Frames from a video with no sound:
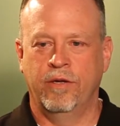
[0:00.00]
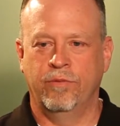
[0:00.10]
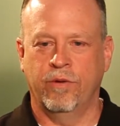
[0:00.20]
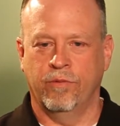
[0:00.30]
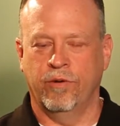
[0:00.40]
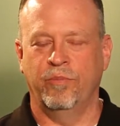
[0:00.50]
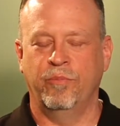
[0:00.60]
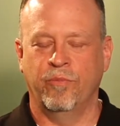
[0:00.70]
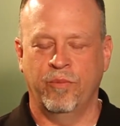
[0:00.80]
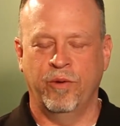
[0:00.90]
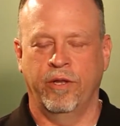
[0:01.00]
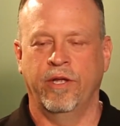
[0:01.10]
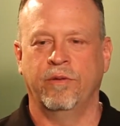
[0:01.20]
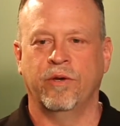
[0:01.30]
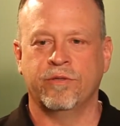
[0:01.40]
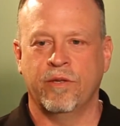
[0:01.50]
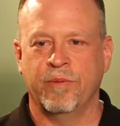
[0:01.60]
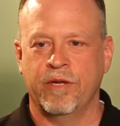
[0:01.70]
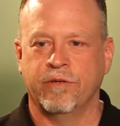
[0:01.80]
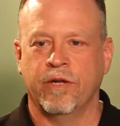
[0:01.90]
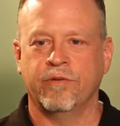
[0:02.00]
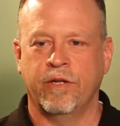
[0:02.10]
We were rebuilding most of the major